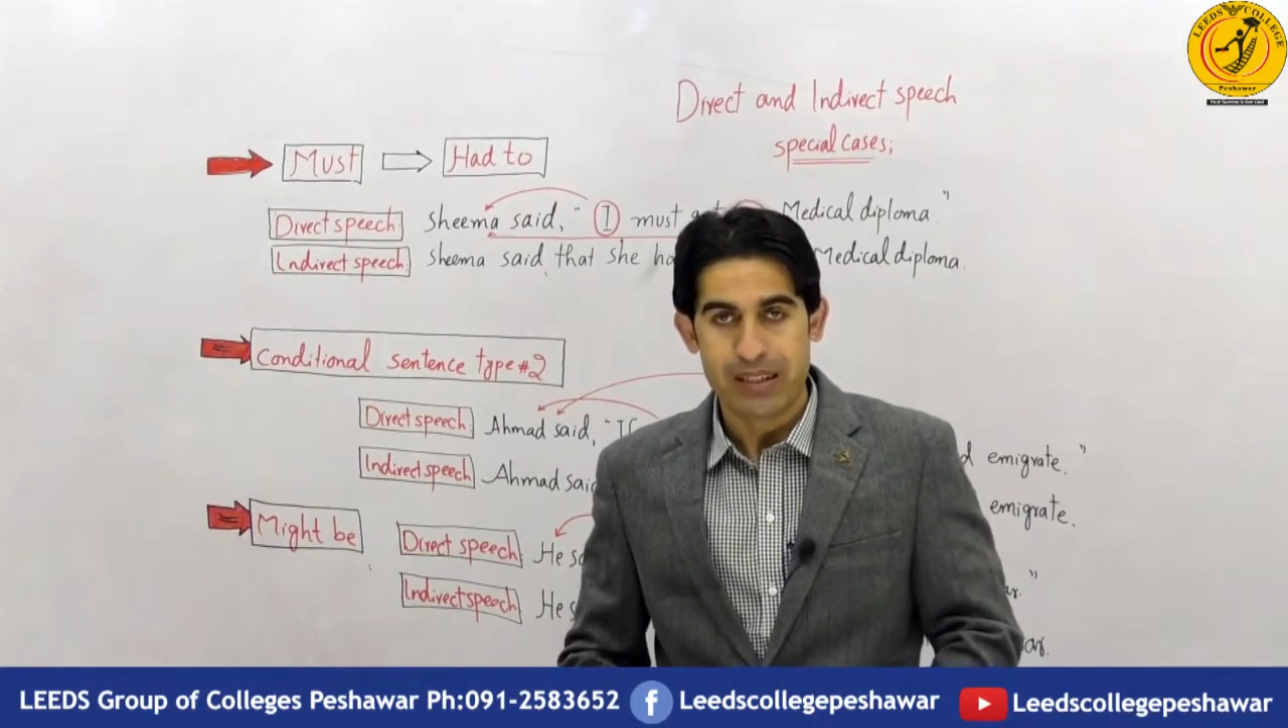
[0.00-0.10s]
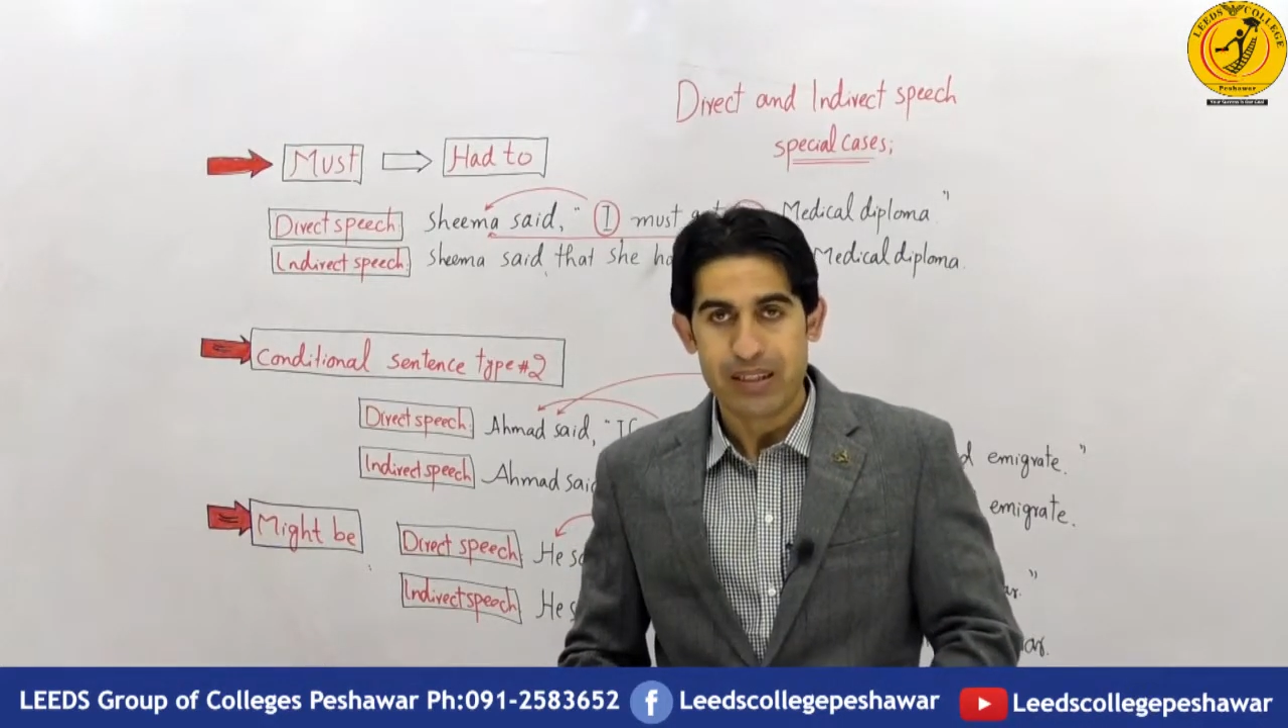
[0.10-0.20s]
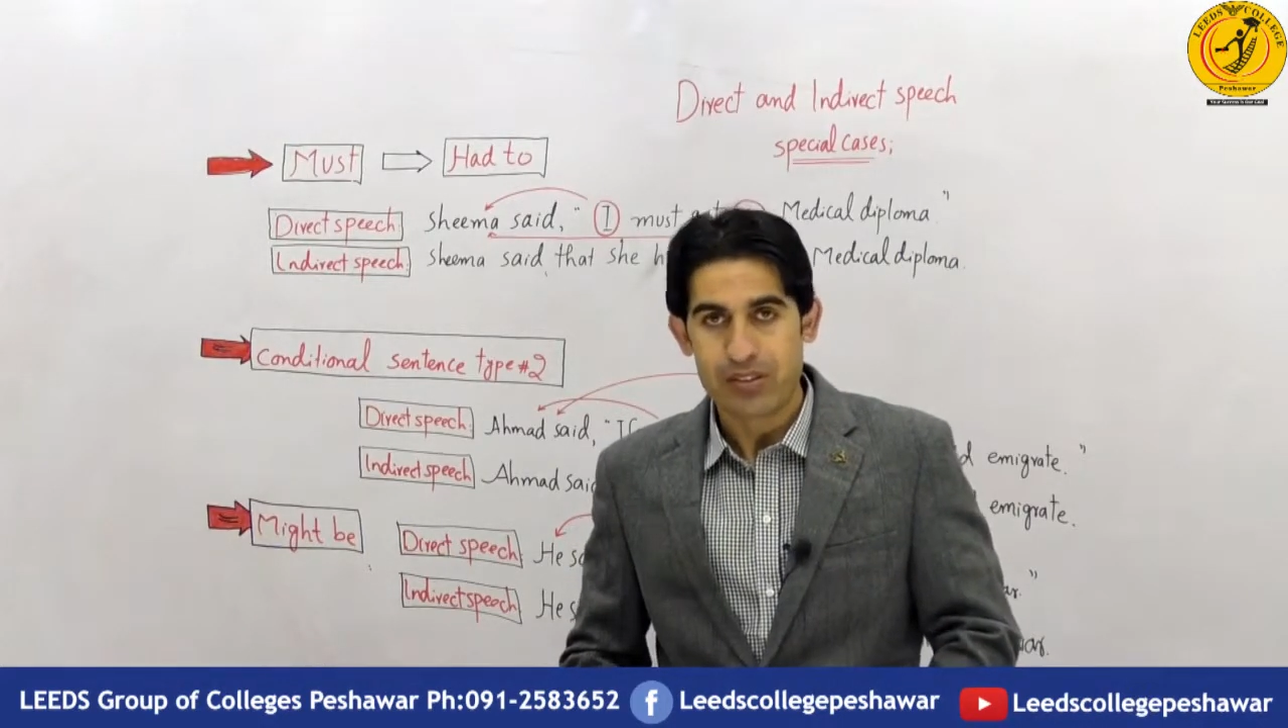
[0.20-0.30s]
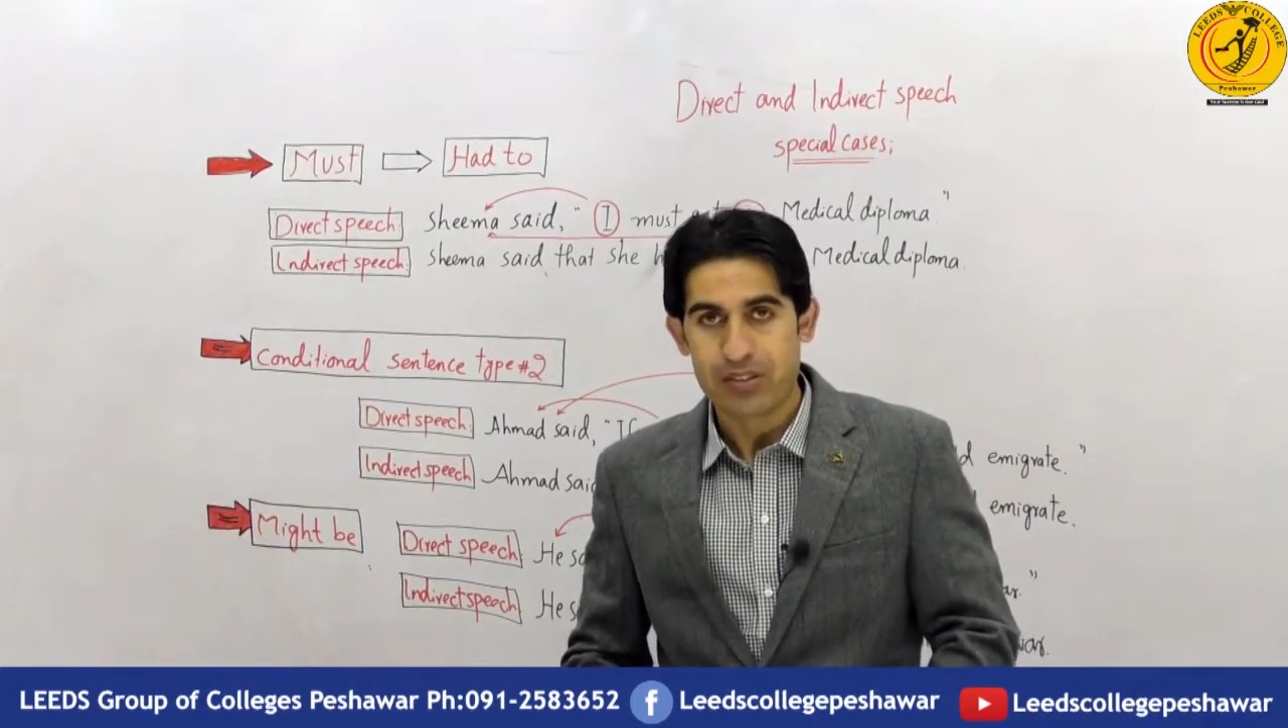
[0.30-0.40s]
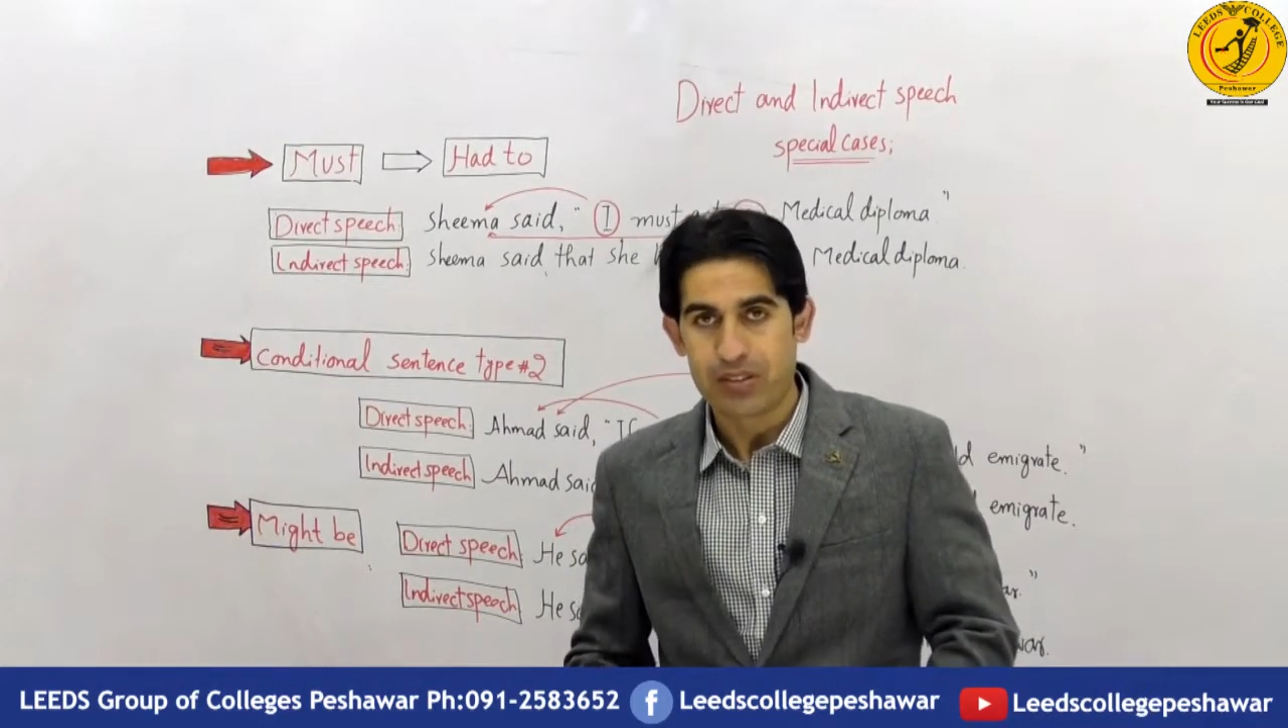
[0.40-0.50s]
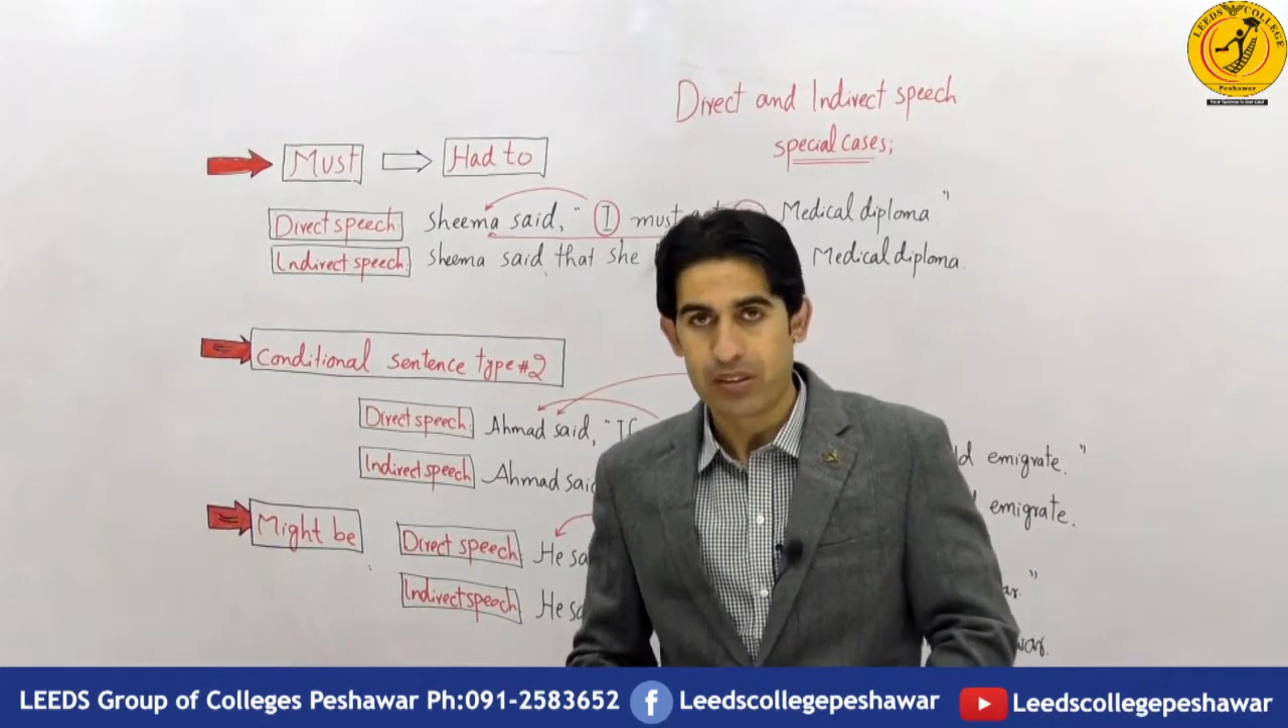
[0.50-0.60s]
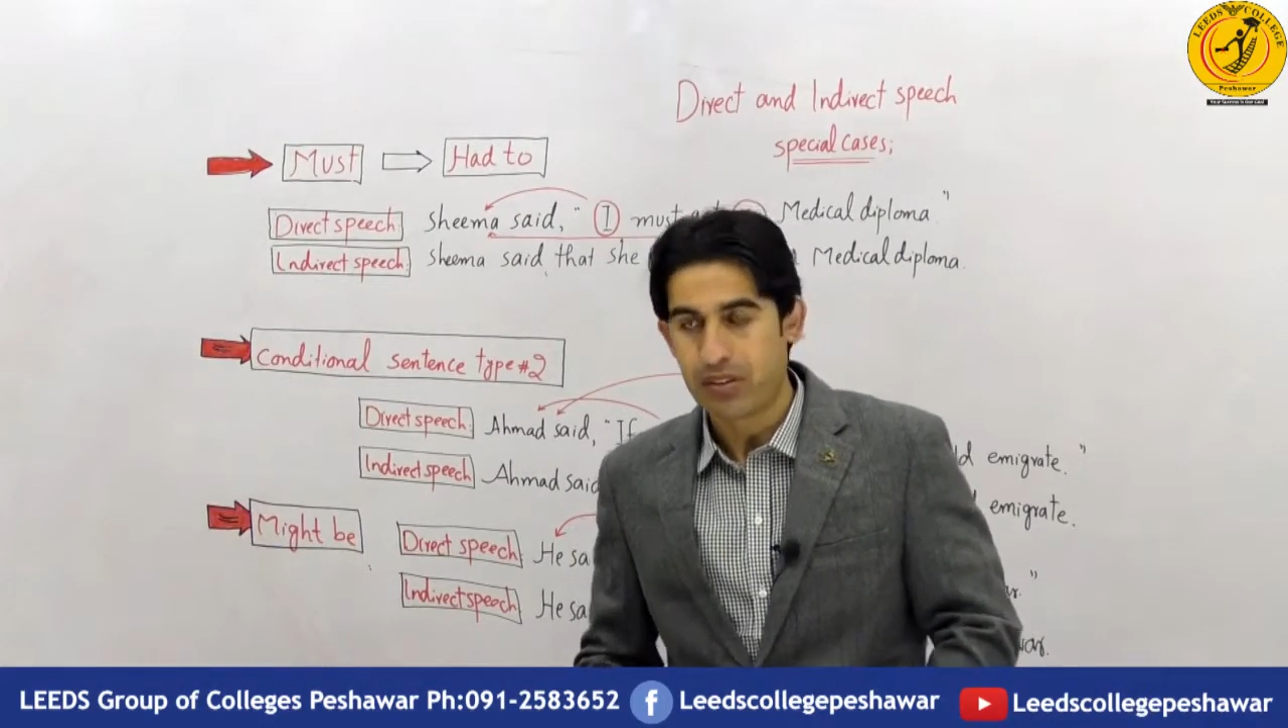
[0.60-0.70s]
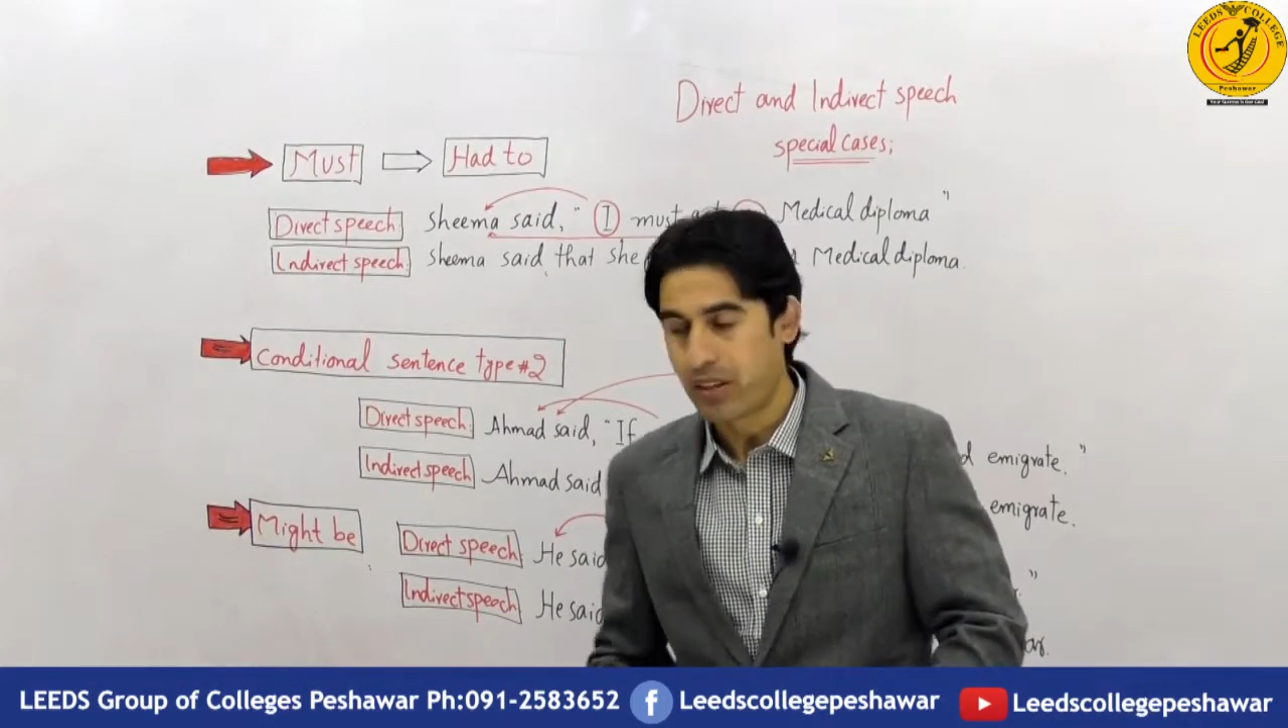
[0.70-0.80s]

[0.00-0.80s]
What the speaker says: Let's discuss